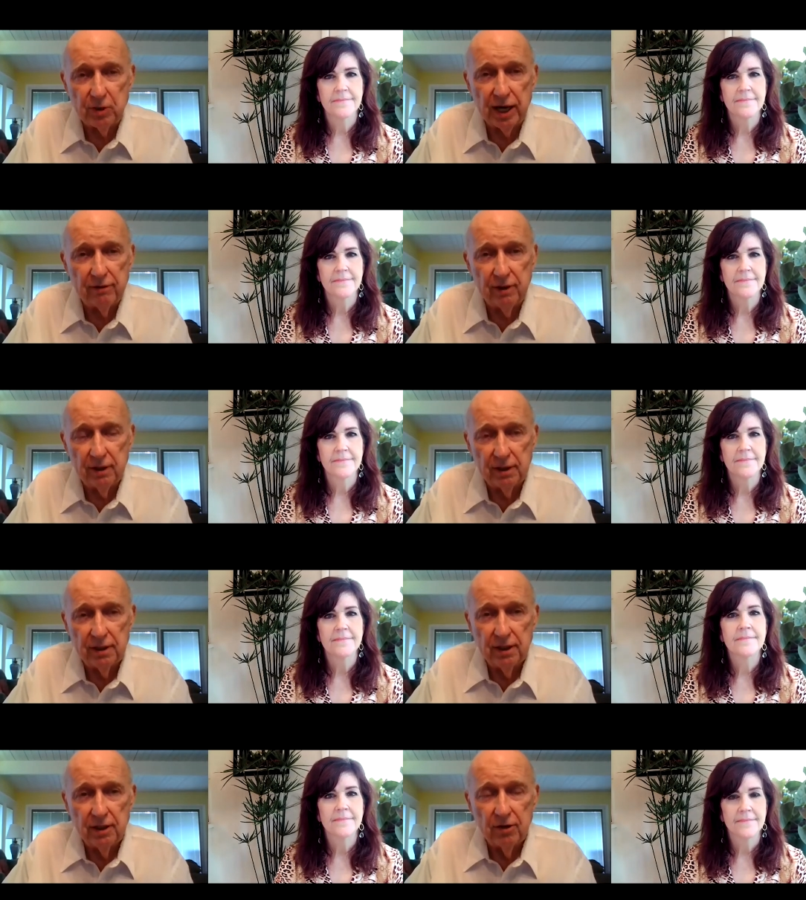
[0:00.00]
Speaker 1: We had
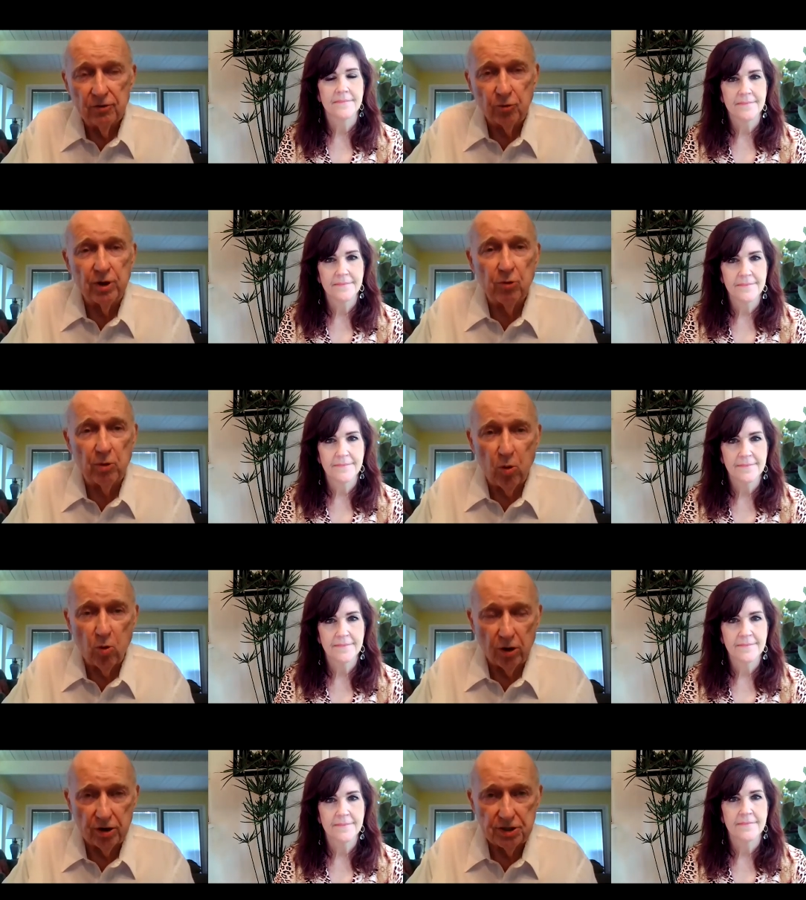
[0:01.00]
3
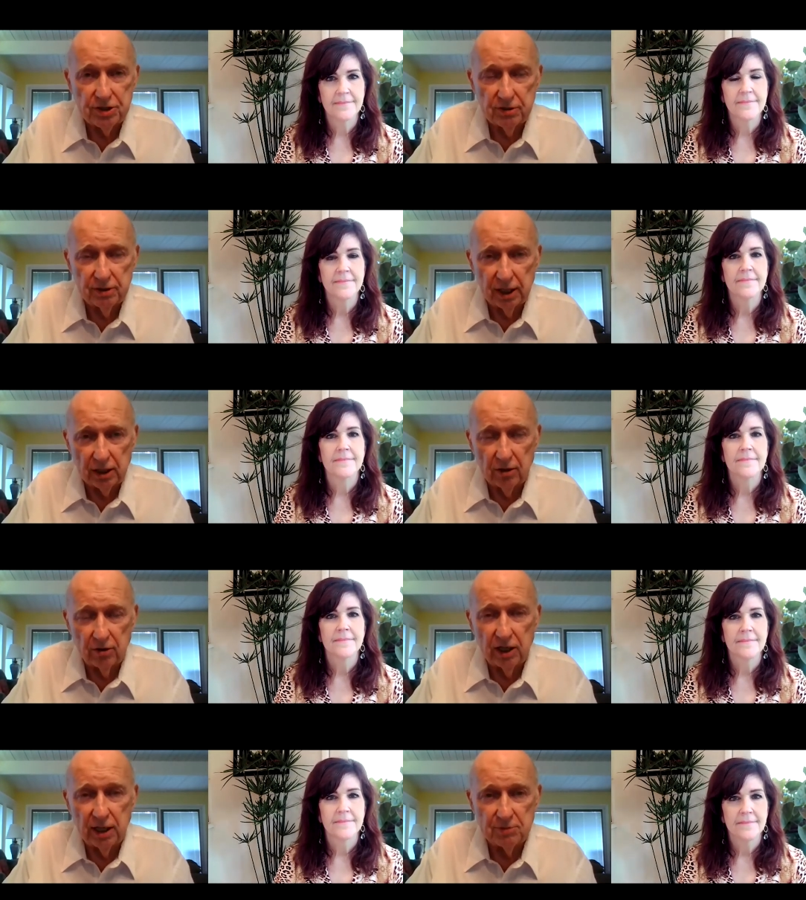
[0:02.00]
reporters,
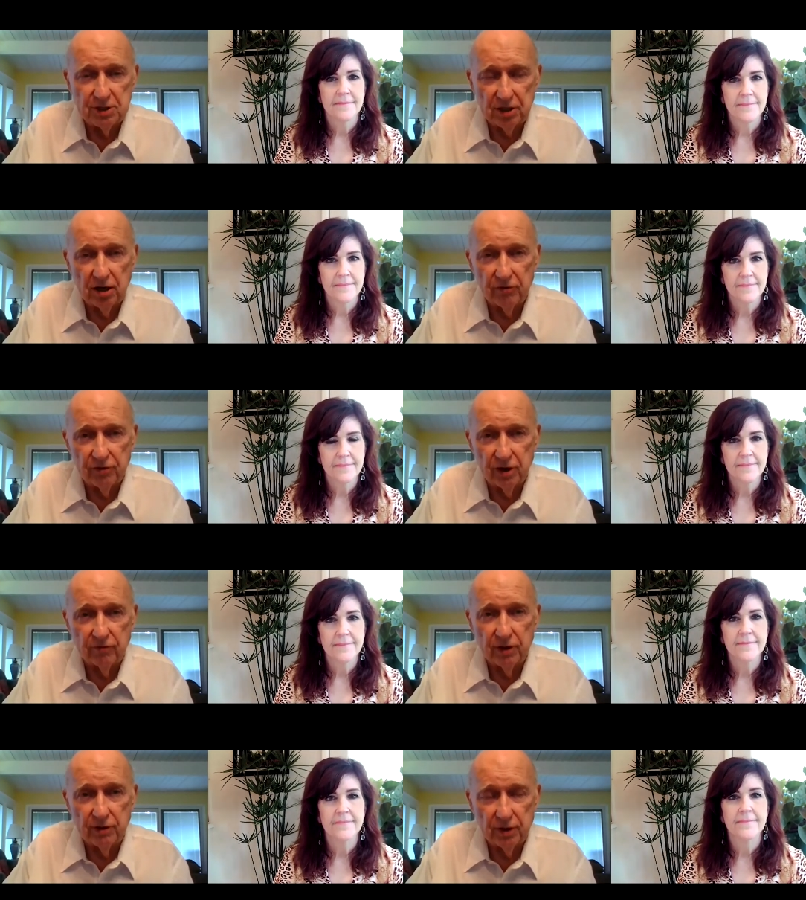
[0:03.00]
including himself,
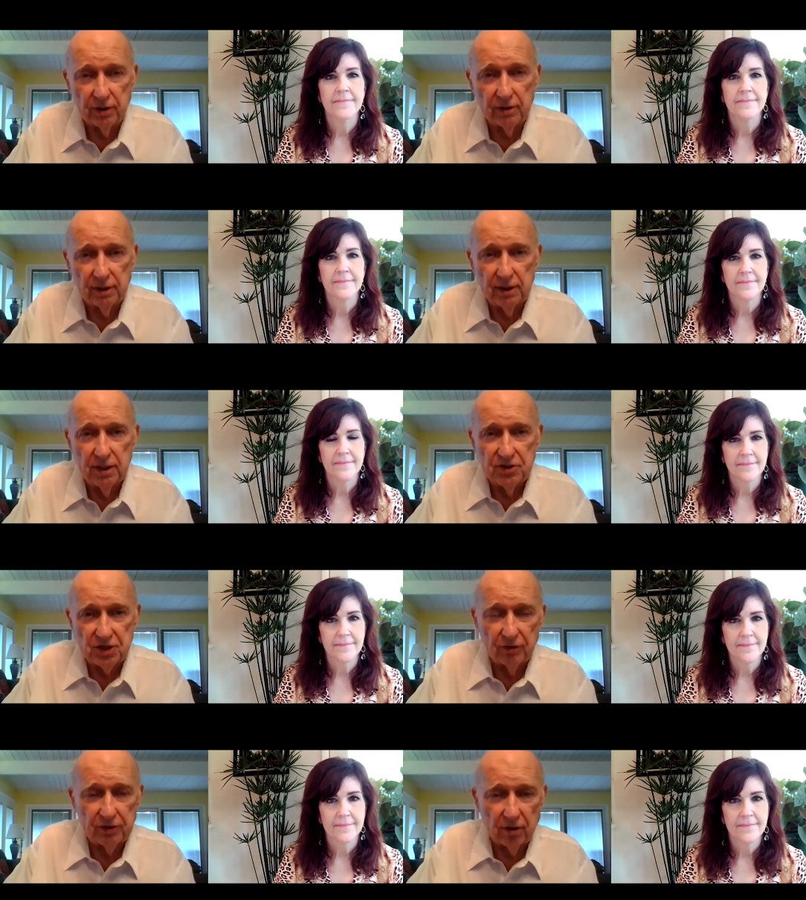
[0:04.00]
covering the
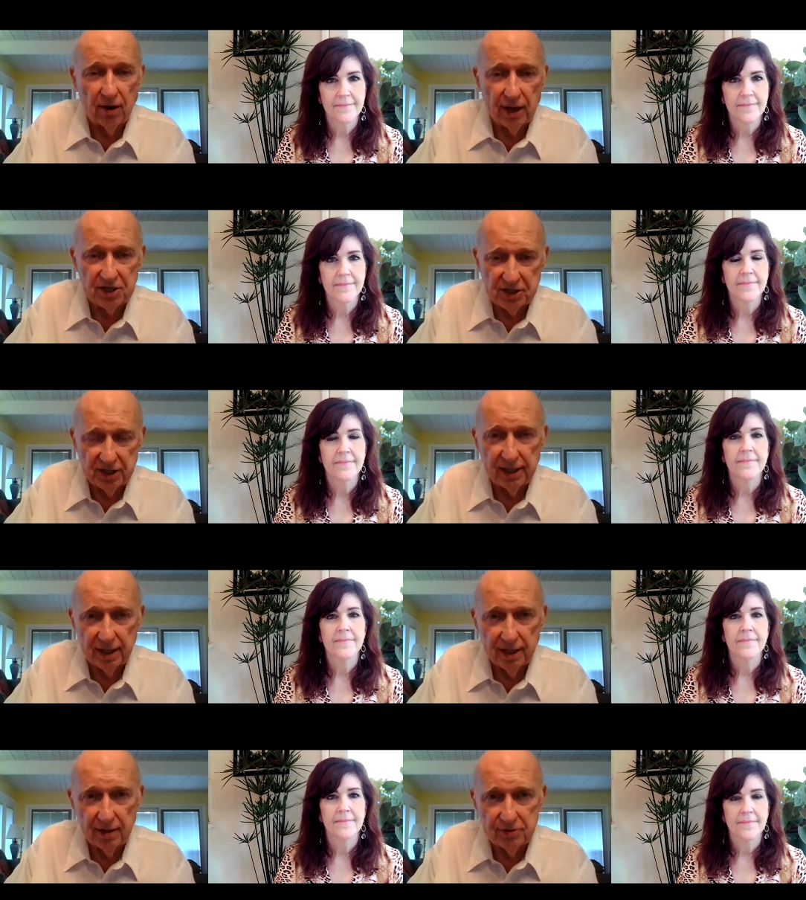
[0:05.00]
South Carolina State
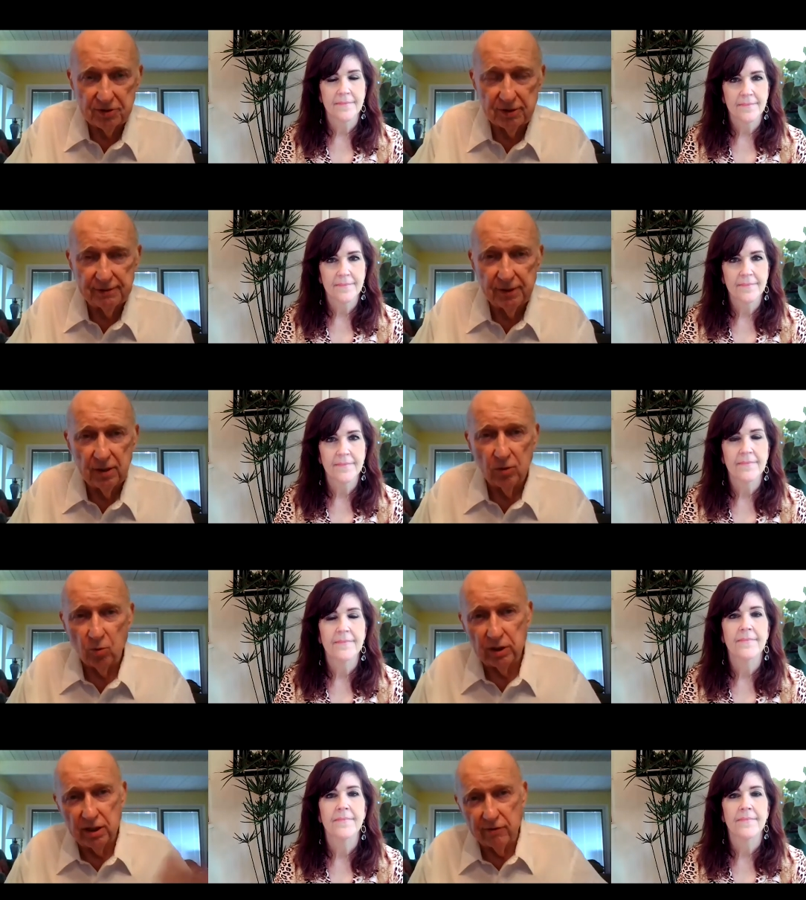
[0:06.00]
House.
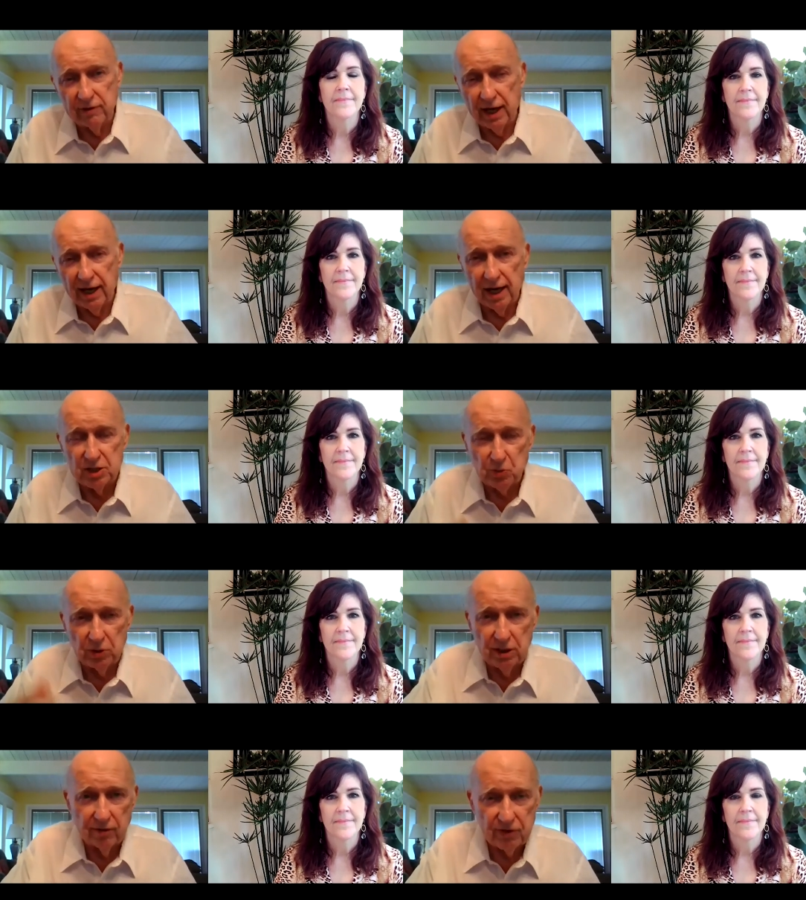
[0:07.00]
One covered the House, one
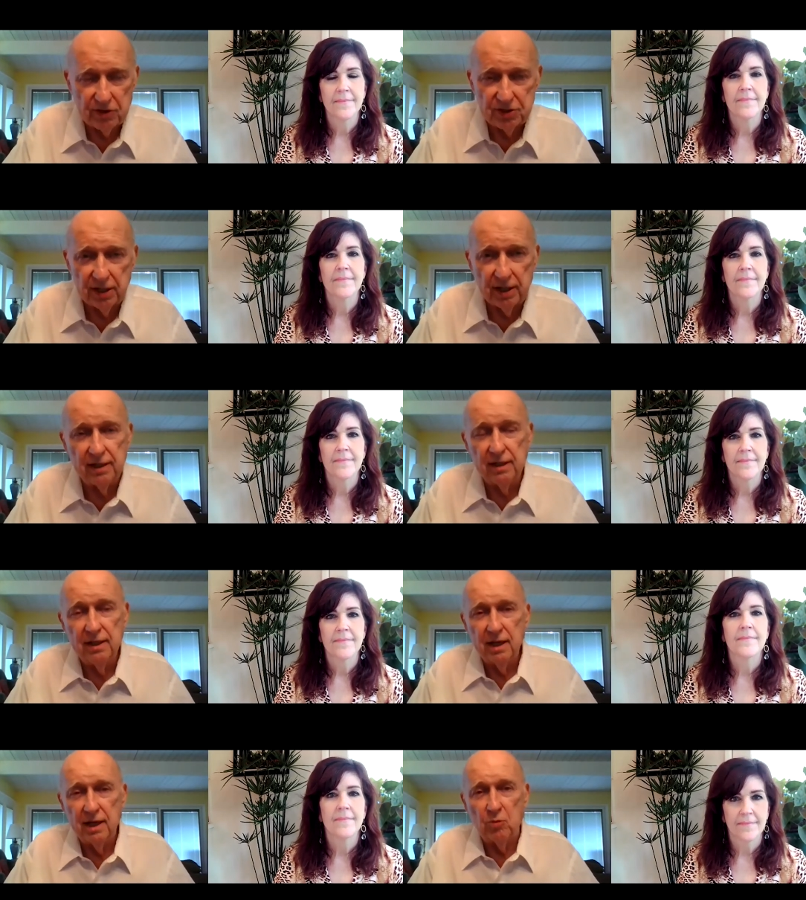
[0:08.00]
covered the Senate,
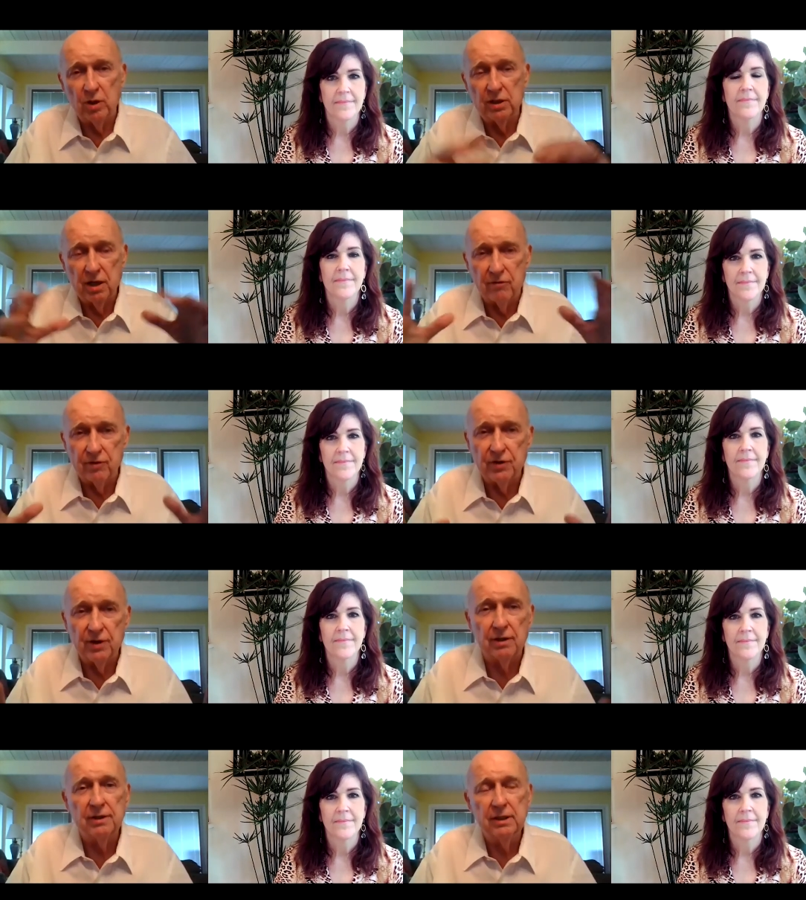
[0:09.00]
and one covered
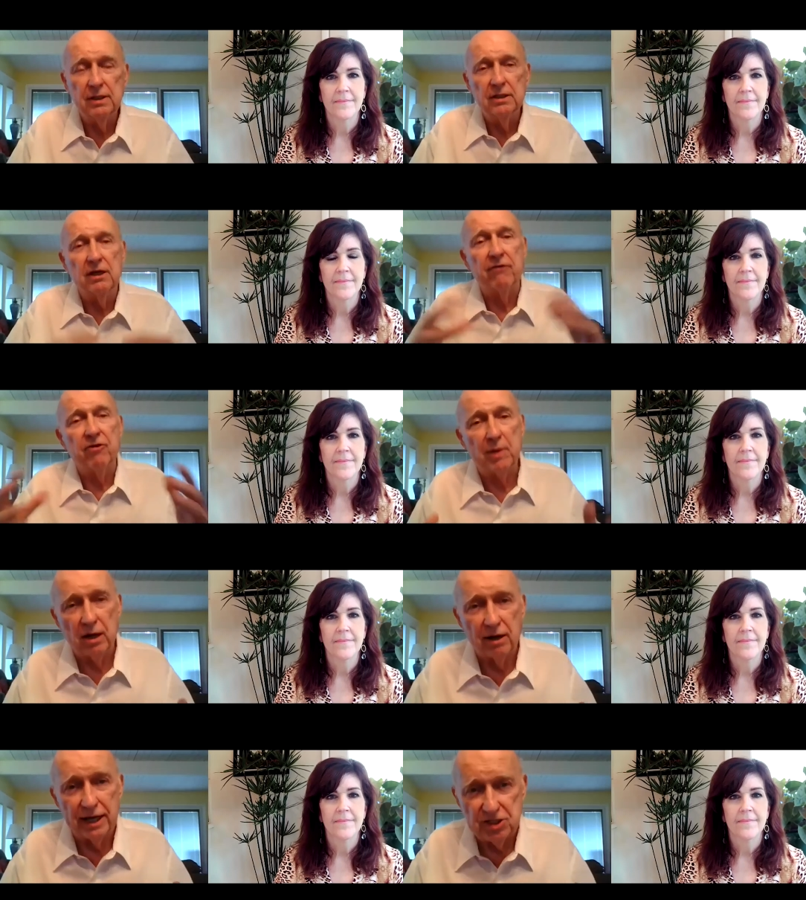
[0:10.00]
the
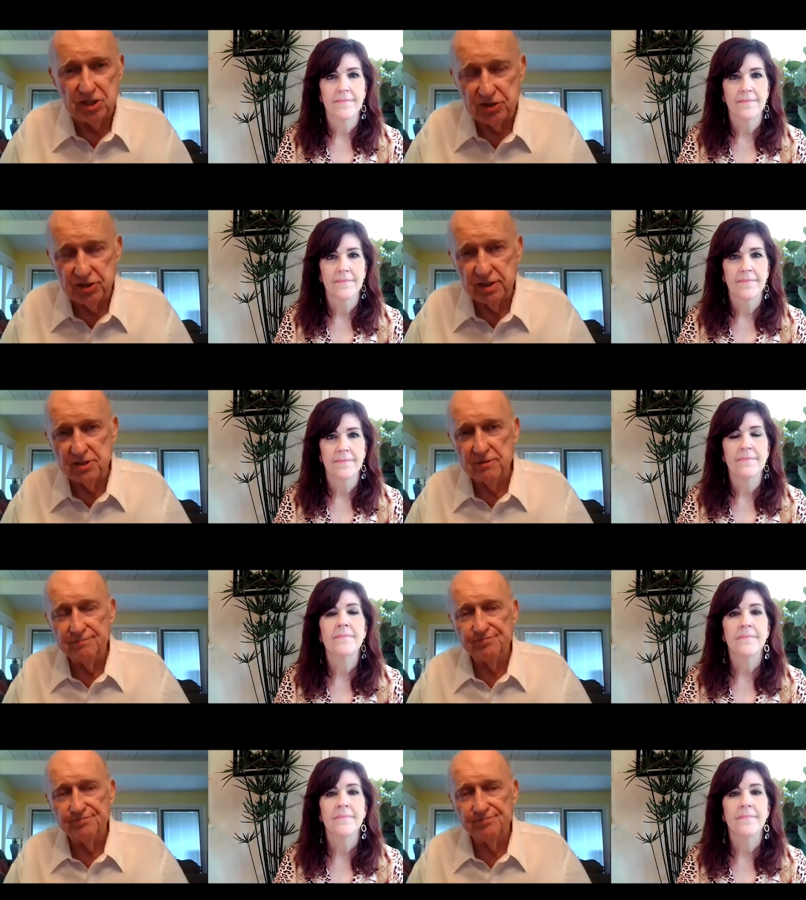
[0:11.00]
governmental agencies.